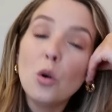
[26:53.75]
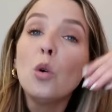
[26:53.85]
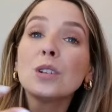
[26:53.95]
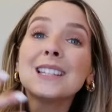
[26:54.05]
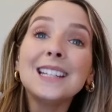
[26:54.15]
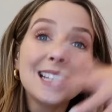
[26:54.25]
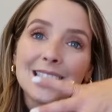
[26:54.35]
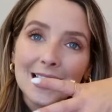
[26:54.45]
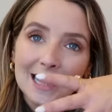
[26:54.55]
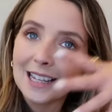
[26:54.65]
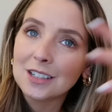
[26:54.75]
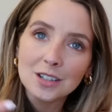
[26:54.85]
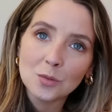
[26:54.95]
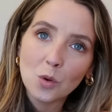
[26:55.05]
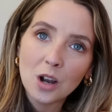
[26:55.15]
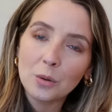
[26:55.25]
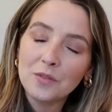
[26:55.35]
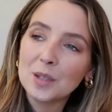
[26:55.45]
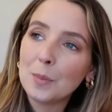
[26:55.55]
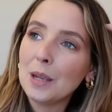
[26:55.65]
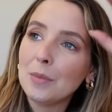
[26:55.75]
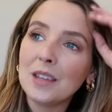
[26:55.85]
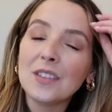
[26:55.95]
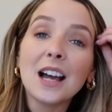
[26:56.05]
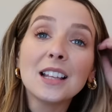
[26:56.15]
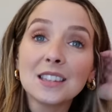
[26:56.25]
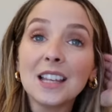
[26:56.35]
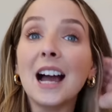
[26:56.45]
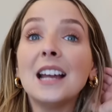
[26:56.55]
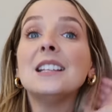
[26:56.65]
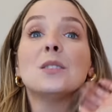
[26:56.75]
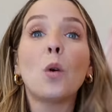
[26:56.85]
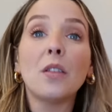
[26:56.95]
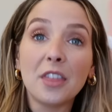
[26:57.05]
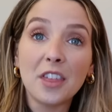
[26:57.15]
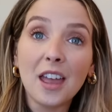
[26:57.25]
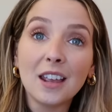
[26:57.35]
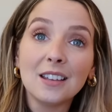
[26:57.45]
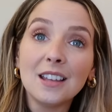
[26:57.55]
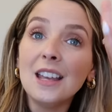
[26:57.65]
or seasonally that doesn't work with this baby. That is one thing